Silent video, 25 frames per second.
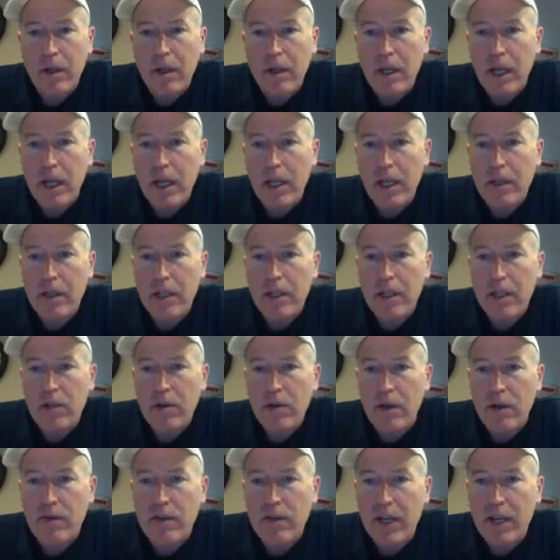And then
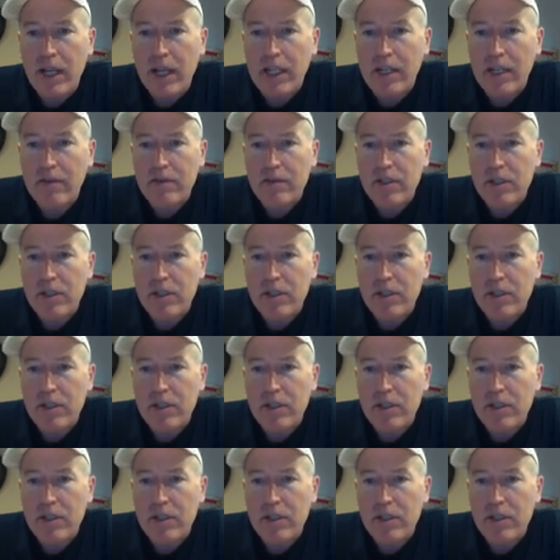you have negative